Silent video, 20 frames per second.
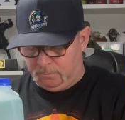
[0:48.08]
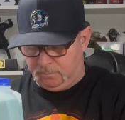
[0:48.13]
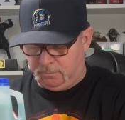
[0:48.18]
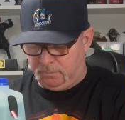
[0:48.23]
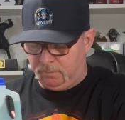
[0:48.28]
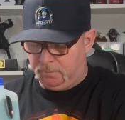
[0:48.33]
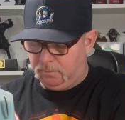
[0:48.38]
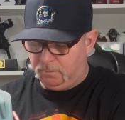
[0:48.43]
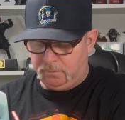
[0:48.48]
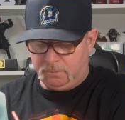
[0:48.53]

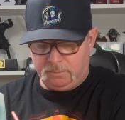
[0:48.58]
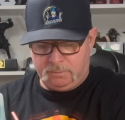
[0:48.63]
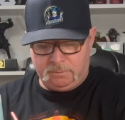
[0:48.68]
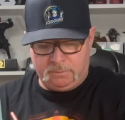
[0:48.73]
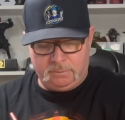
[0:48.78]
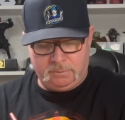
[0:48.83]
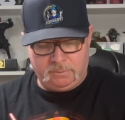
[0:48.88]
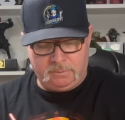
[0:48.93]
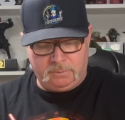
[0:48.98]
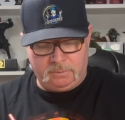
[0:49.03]

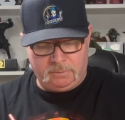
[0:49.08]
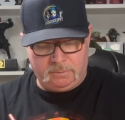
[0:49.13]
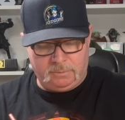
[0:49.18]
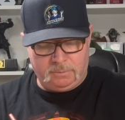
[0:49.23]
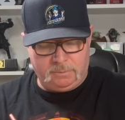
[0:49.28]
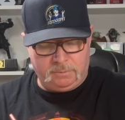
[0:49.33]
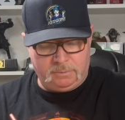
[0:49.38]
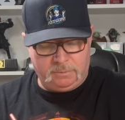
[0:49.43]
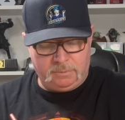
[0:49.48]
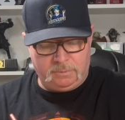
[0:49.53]

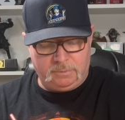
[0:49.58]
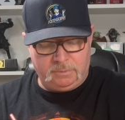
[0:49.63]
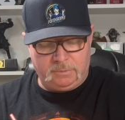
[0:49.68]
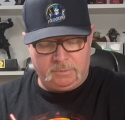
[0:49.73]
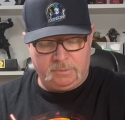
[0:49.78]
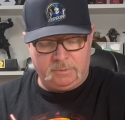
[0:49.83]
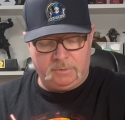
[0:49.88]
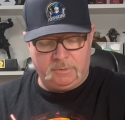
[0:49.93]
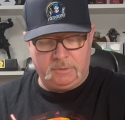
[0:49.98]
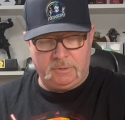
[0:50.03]

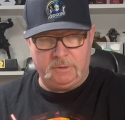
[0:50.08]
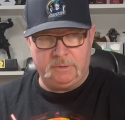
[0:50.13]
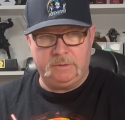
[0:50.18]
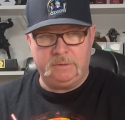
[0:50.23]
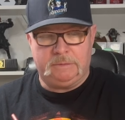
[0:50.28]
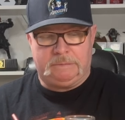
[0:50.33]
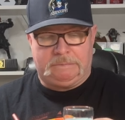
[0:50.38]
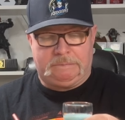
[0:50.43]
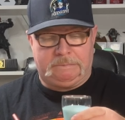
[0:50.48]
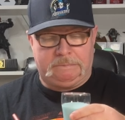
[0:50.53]

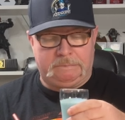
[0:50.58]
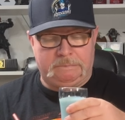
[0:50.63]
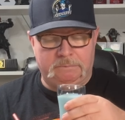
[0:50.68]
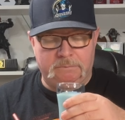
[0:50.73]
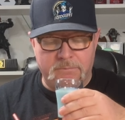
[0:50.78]
(no one is talking)